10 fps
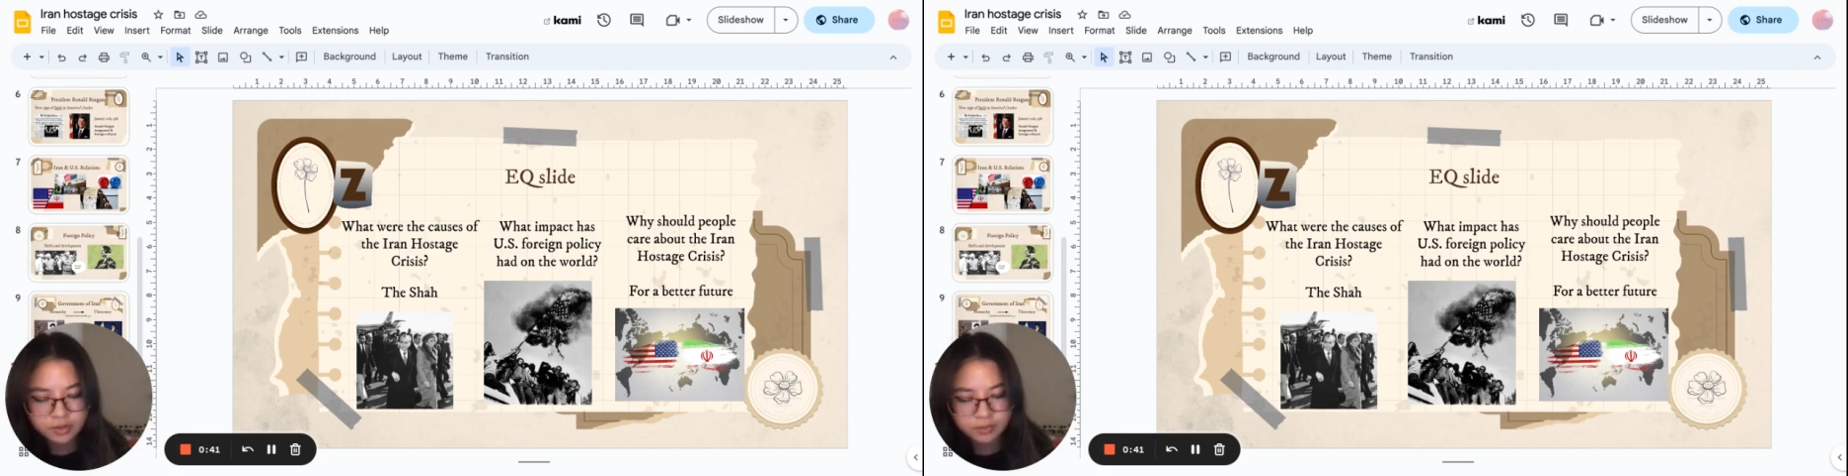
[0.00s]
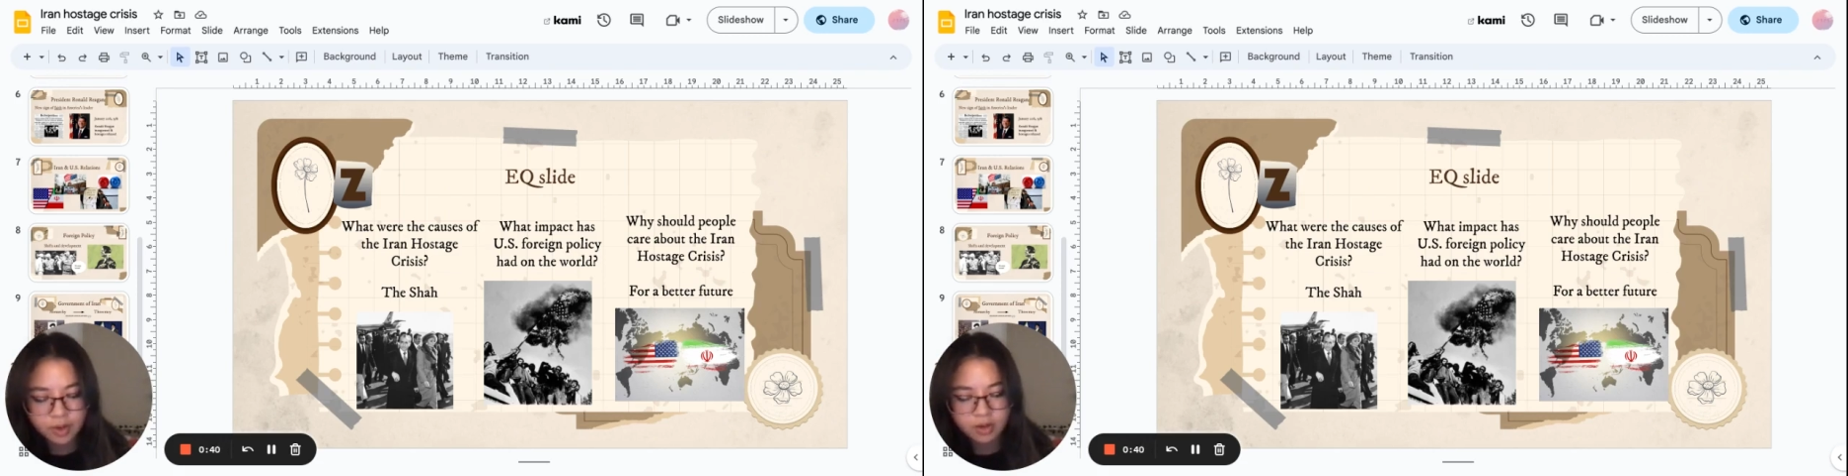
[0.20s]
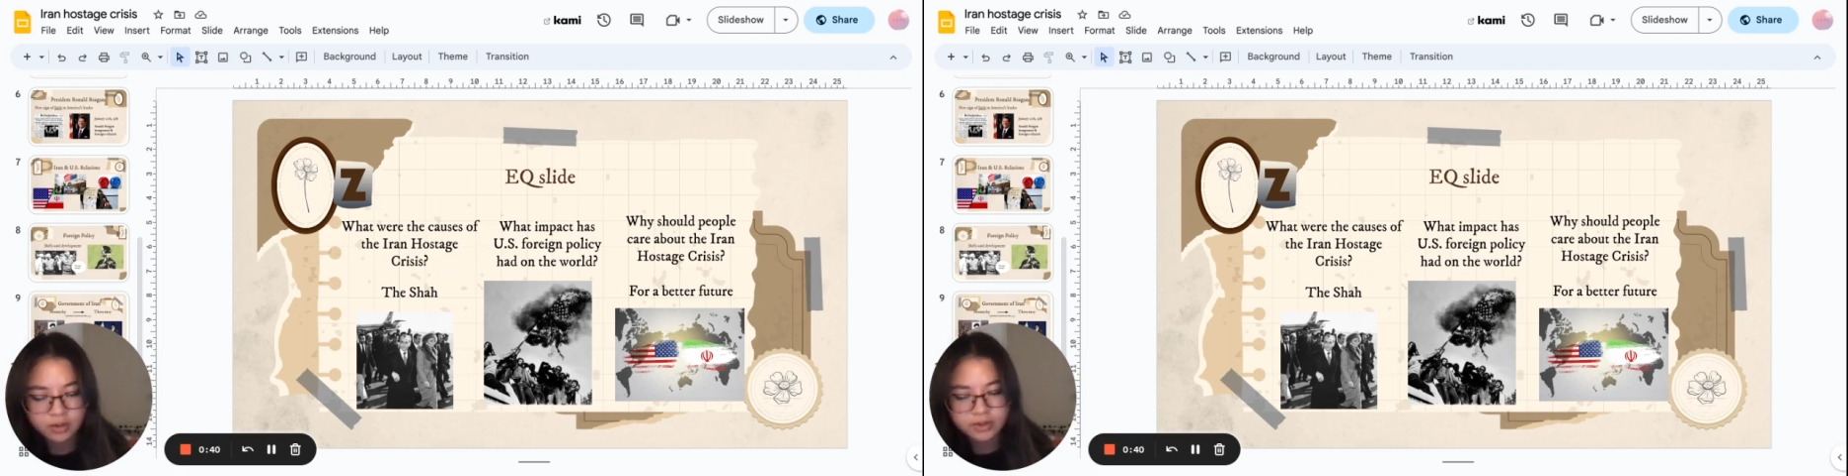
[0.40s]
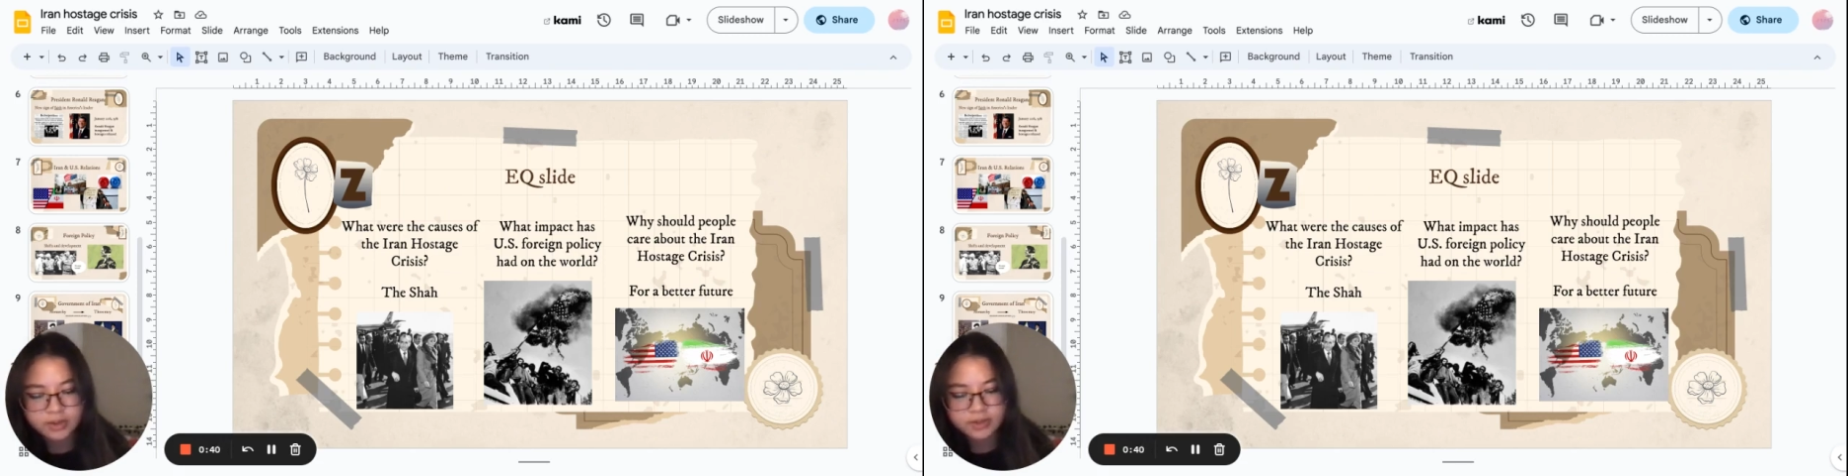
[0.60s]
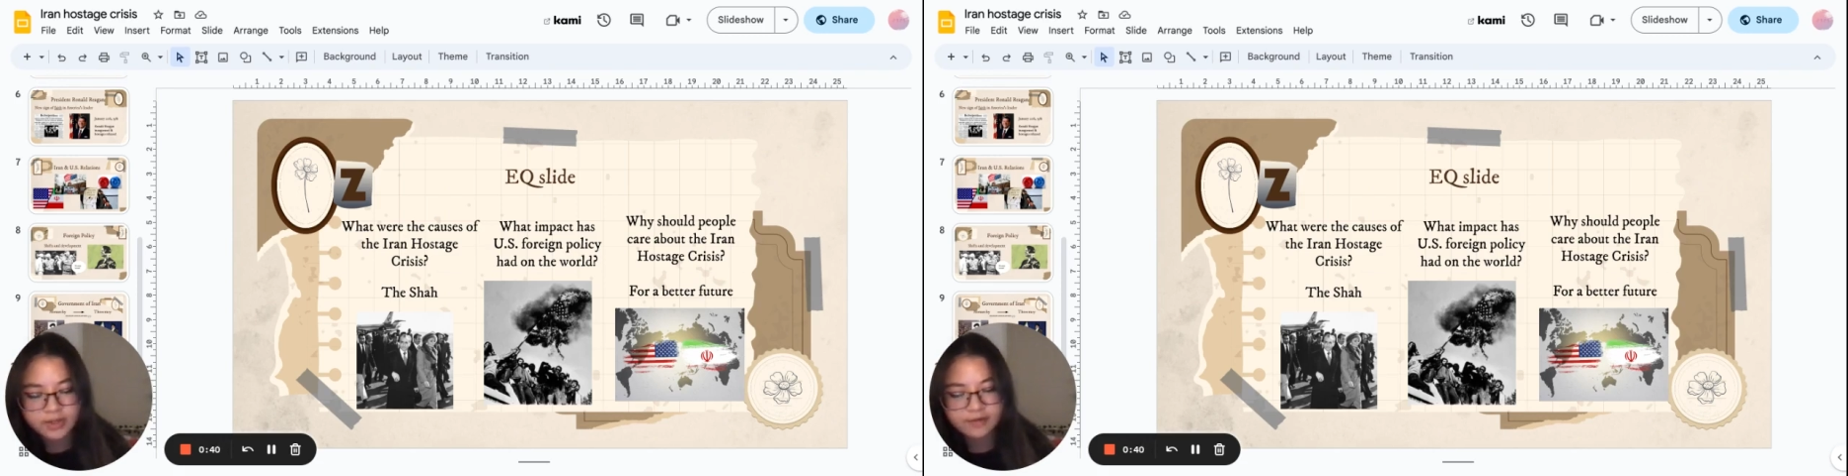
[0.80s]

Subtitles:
democracy,